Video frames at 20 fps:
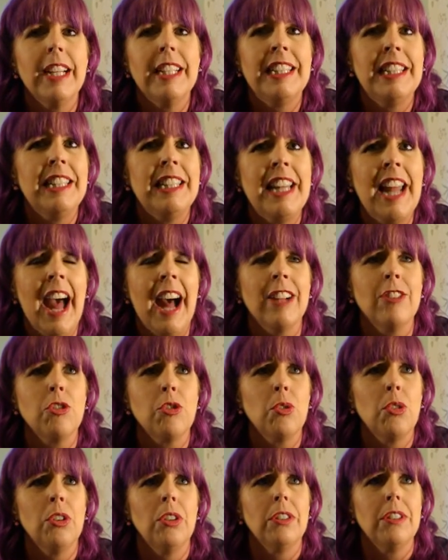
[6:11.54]

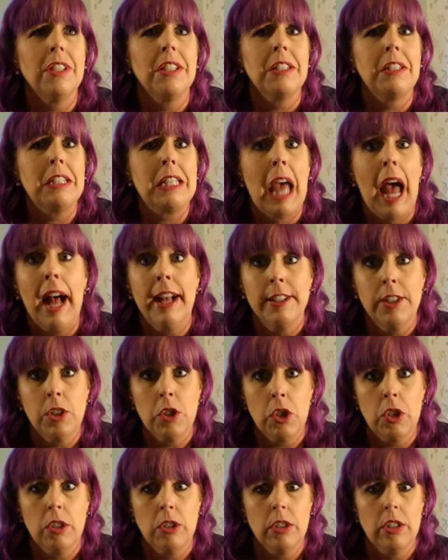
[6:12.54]
natural
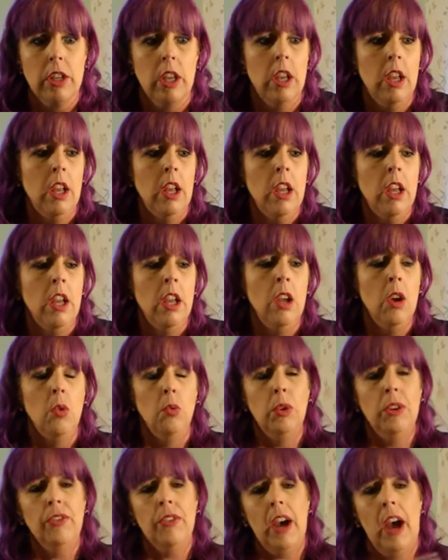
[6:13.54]
disasters.
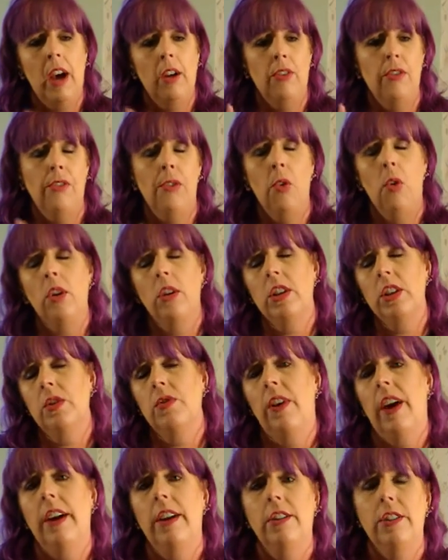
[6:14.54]
We've got forest
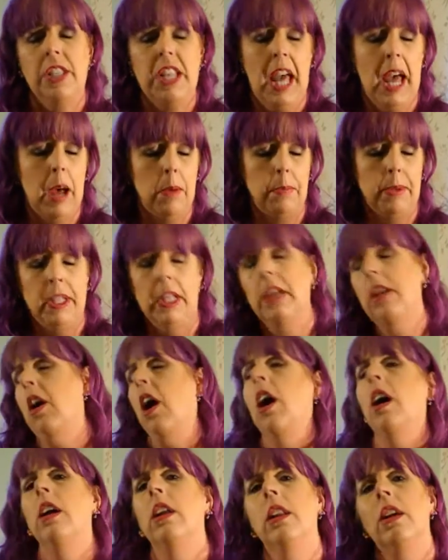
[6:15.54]
fires happening
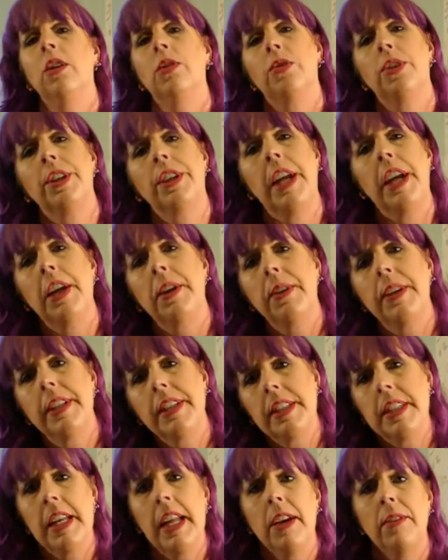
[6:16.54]
all over in areas
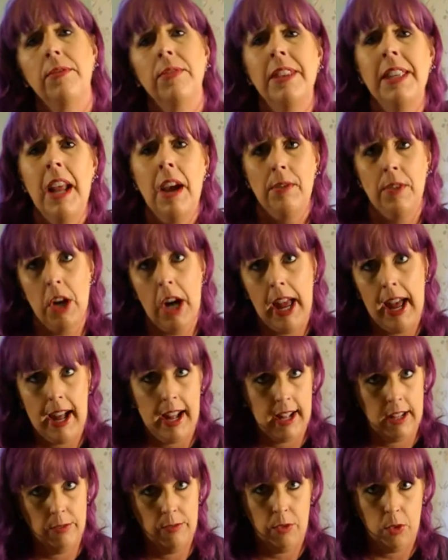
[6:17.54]
that have never
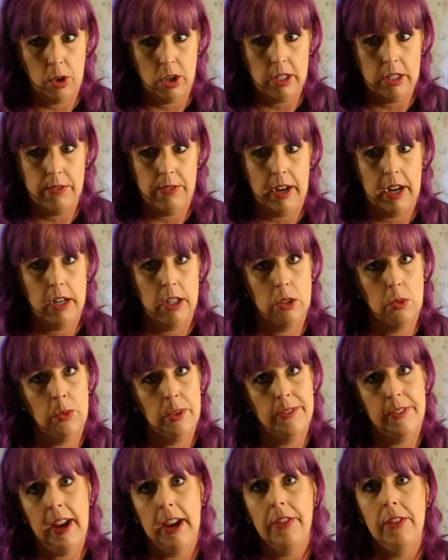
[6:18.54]
had forest fires.
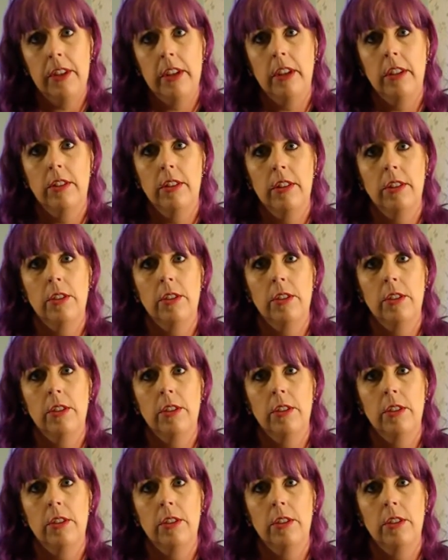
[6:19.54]
We've got that